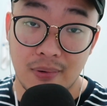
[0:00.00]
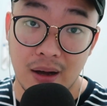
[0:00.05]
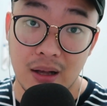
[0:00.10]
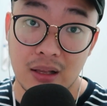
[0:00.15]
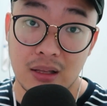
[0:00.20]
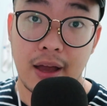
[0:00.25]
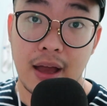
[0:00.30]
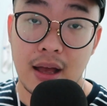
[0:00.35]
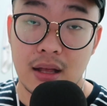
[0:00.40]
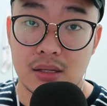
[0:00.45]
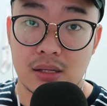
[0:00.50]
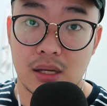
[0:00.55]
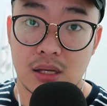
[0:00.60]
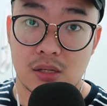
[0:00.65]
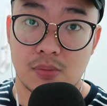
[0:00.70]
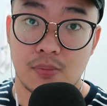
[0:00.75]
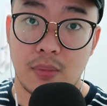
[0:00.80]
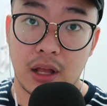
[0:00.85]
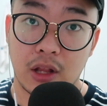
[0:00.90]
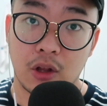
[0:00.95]
but the hand
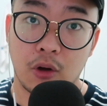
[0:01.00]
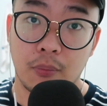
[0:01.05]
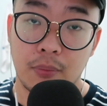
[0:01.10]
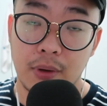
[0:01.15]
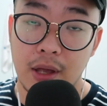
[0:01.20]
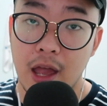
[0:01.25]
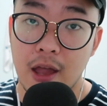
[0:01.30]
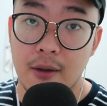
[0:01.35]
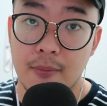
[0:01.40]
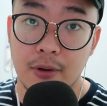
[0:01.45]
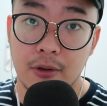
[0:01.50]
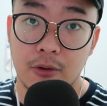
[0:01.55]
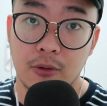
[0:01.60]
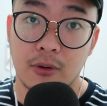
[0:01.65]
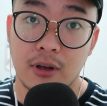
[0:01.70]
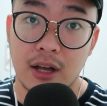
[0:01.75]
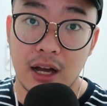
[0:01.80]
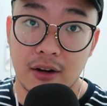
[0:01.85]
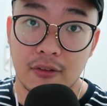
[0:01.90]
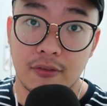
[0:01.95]
size might not be able to
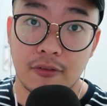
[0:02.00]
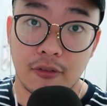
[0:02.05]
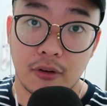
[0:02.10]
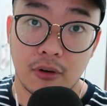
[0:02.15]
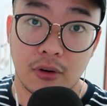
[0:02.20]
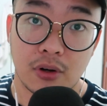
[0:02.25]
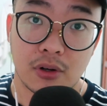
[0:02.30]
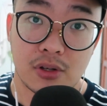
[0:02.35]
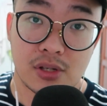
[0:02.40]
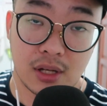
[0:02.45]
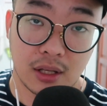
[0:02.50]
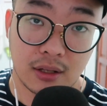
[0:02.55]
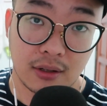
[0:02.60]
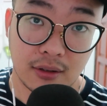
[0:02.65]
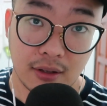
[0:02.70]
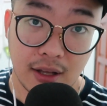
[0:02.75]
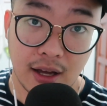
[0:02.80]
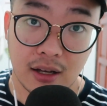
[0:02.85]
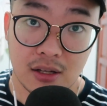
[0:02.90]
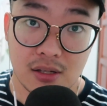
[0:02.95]
guard for
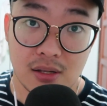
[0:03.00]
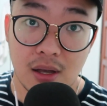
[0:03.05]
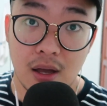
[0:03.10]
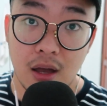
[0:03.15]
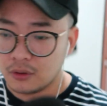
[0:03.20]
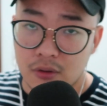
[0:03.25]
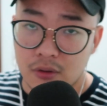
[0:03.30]
certain decks.